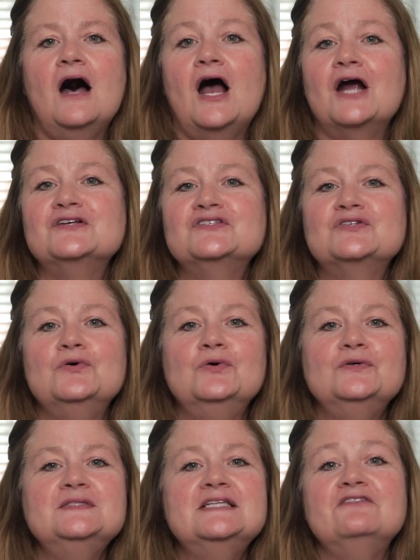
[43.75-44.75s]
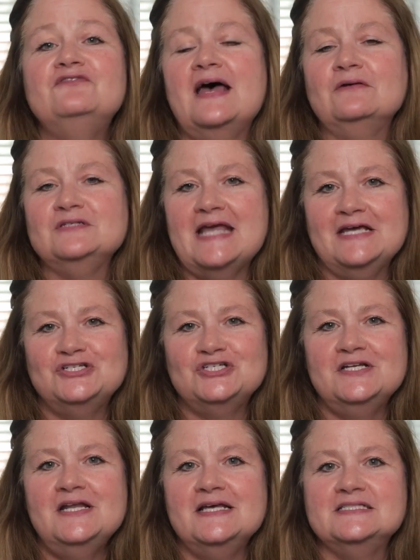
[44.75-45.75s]
Our school's
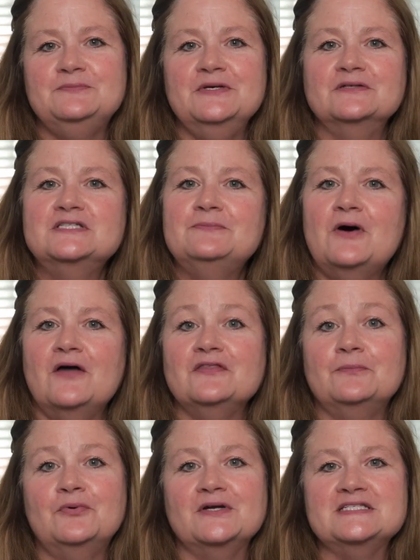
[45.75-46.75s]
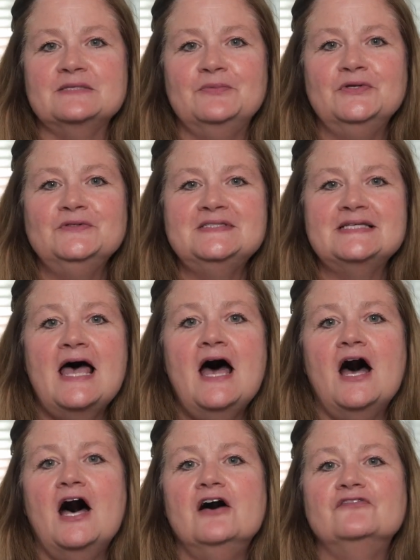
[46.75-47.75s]
foundation is built upon the principles
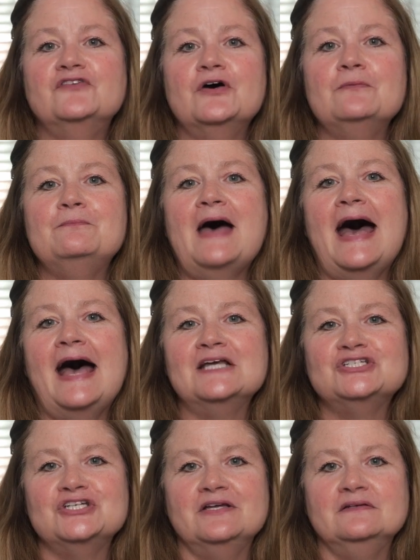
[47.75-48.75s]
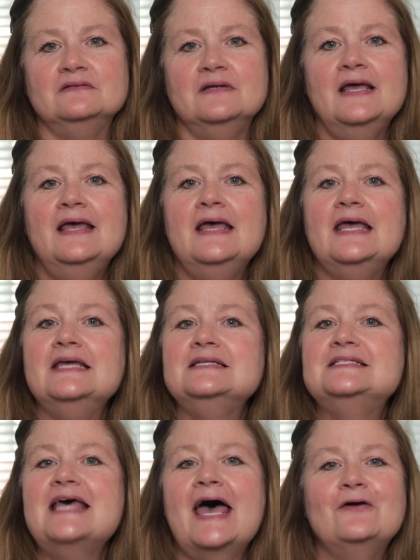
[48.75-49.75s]
of compassion,
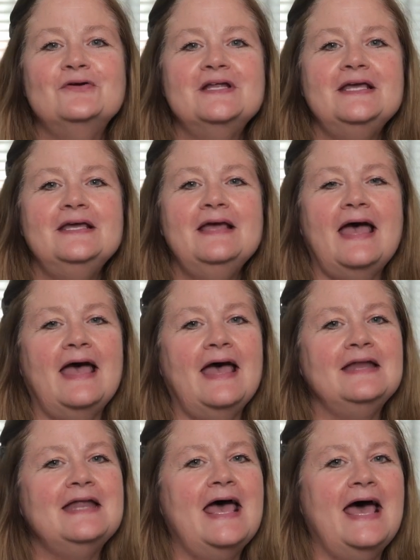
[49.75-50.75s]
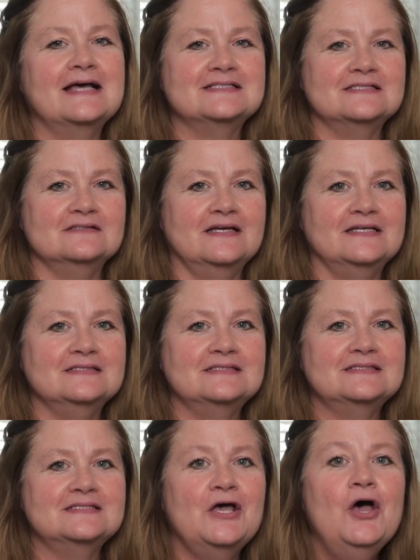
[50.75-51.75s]
integrity, and
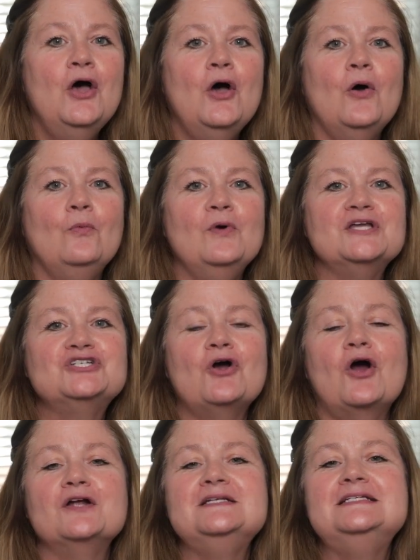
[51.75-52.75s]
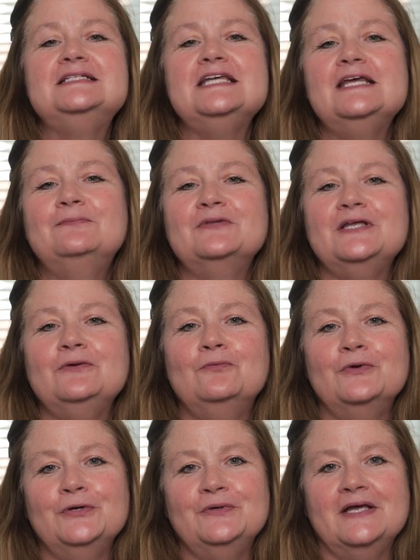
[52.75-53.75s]
excellence, which are deeply
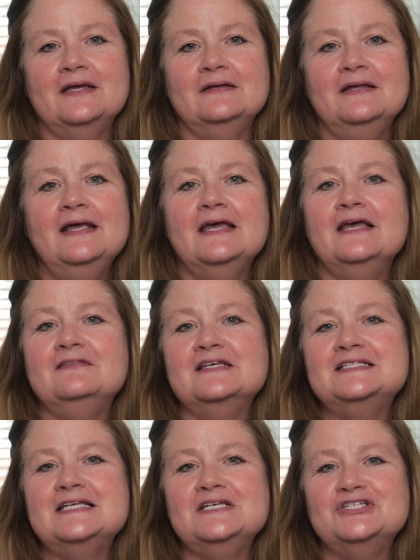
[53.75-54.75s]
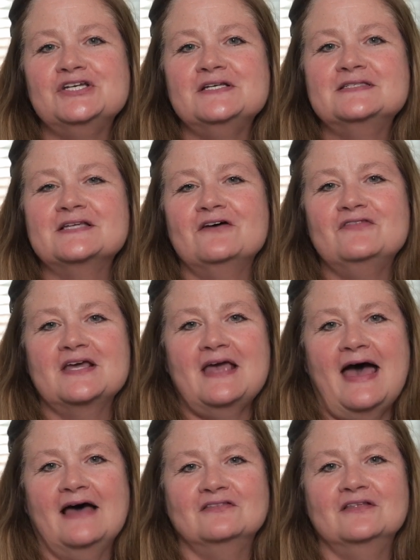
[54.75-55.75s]
rooted in the teachings of the
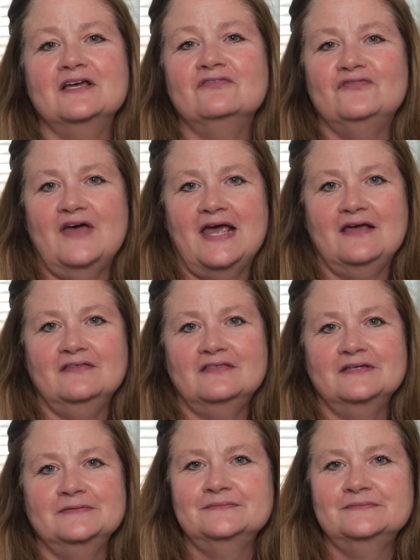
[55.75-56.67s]
Catholic faith.